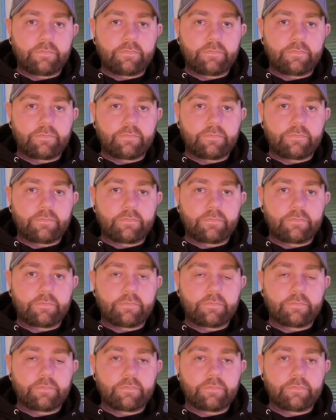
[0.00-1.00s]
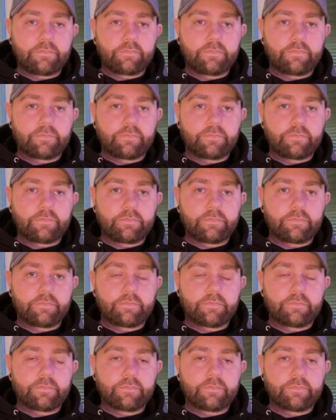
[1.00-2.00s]

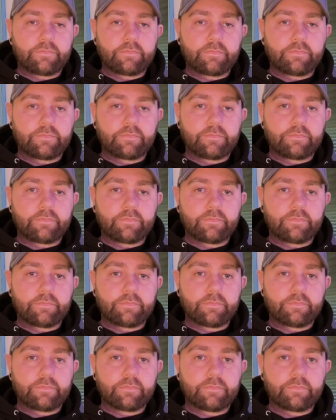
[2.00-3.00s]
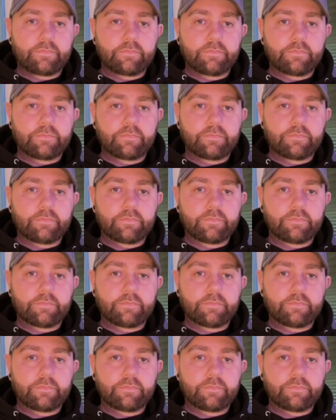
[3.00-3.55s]
(silent)